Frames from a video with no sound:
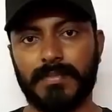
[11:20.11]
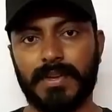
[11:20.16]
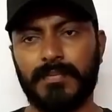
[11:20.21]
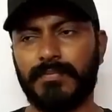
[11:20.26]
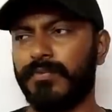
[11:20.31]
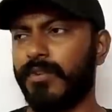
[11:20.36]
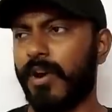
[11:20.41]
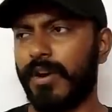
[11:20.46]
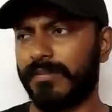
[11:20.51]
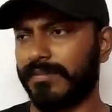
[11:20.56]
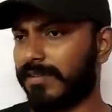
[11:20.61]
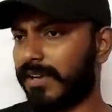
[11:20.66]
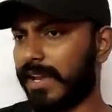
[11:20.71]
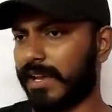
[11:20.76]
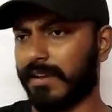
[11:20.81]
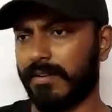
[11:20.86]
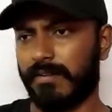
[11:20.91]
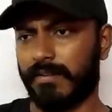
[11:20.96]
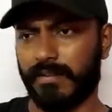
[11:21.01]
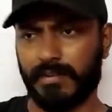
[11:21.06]
If not
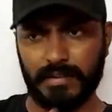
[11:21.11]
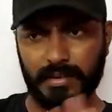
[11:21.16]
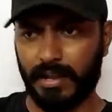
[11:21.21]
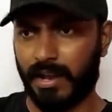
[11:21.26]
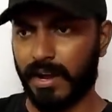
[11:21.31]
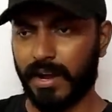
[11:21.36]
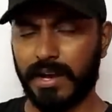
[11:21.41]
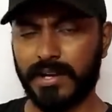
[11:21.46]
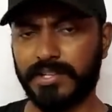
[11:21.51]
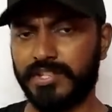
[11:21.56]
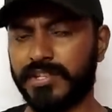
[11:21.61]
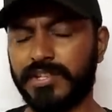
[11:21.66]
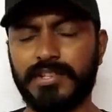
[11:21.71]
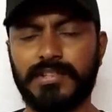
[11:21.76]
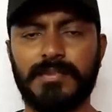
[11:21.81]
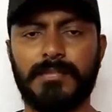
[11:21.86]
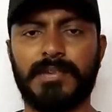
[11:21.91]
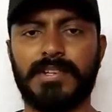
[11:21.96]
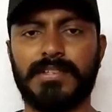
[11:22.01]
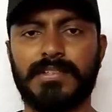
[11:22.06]
like a large
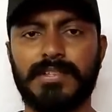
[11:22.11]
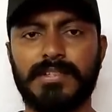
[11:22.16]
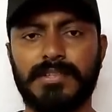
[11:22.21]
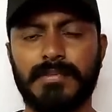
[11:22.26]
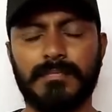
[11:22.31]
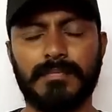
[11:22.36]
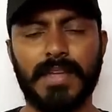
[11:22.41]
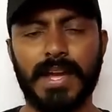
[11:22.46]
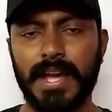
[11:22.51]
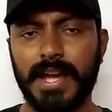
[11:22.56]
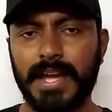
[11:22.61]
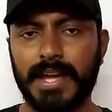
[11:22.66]
distributed system,